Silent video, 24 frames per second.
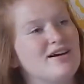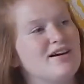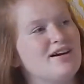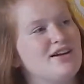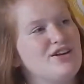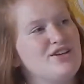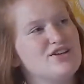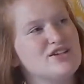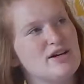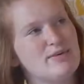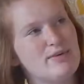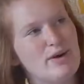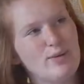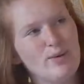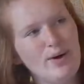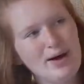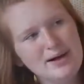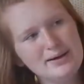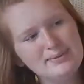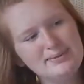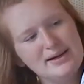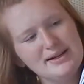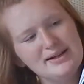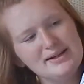you saw my
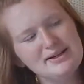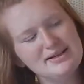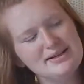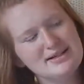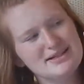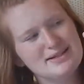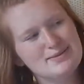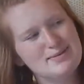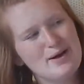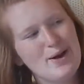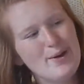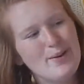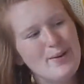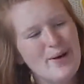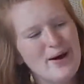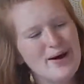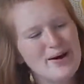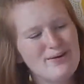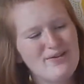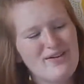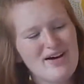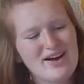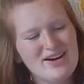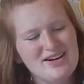water bottle. This is my
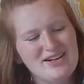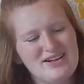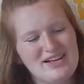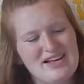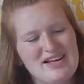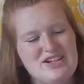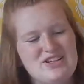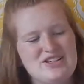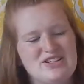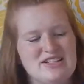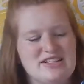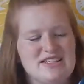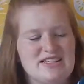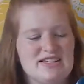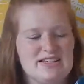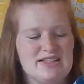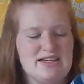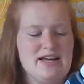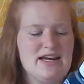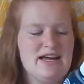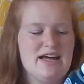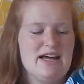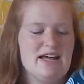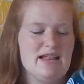water bottle. It's just
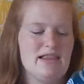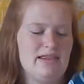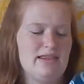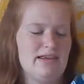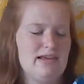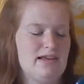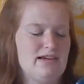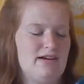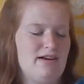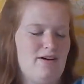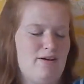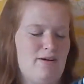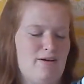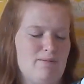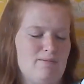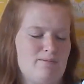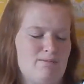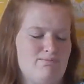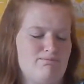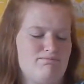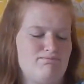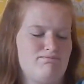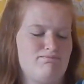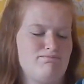the,
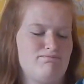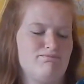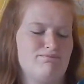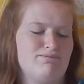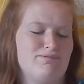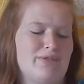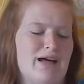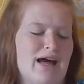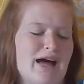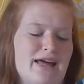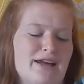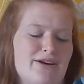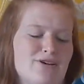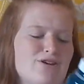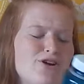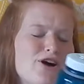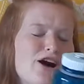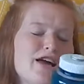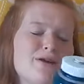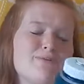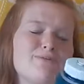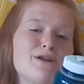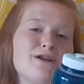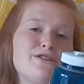I don't know
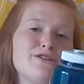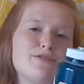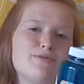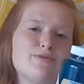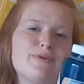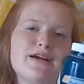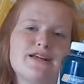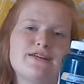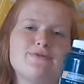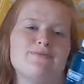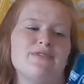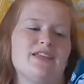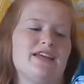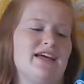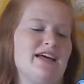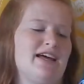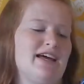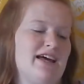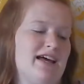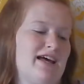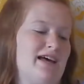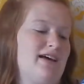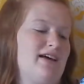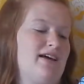how to pronounce the word.
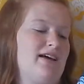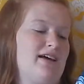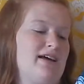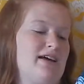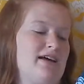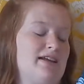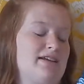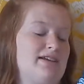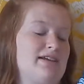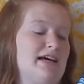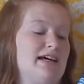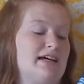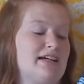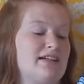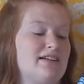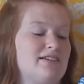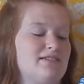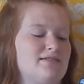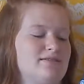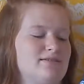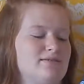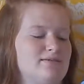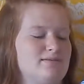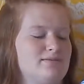
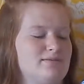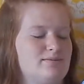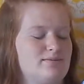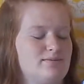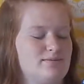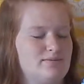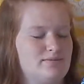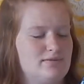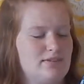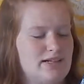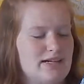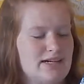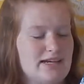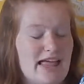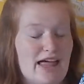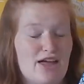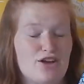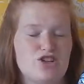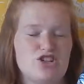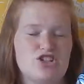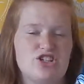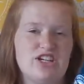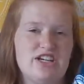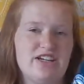
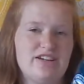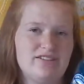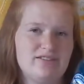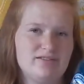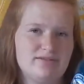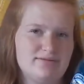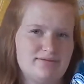Nalgene.